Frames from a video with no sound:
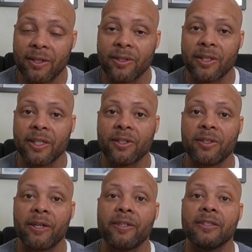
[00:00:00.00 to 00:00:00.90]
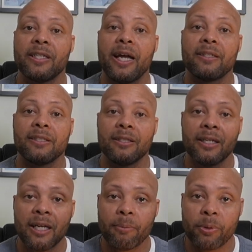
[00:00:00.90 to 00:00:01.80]
and hilarious, and actually
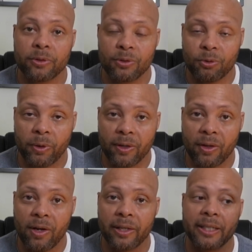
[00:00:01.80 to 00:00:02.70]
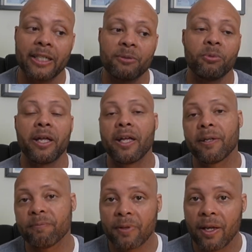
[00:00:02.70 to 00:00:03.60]
pushed the story along and
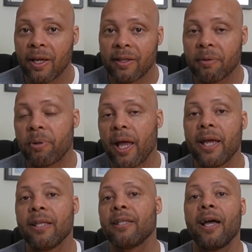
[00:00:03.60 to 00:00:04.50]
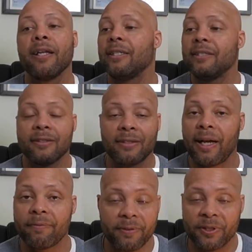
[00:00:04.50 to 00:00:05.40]
explain the pain that he does
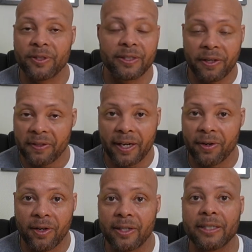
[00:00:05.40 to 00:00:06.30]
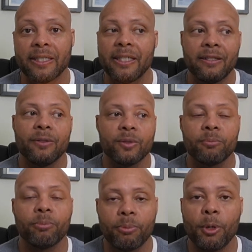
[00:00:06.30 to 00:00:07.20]
not feel nothing at all, and there was a
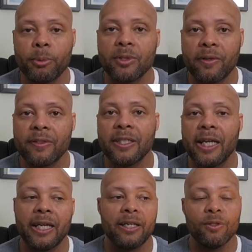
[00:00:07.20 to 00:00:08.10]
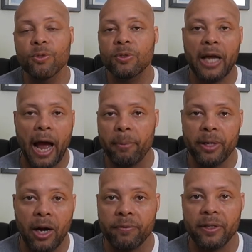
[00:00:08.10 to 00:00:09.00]
purpose of it, and they used
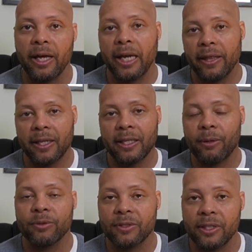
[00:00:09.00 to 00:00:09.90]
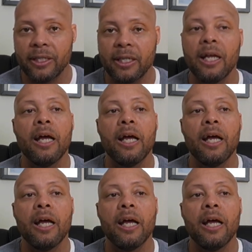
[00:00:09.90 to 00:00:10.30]
comedy off of that. And I think that was good.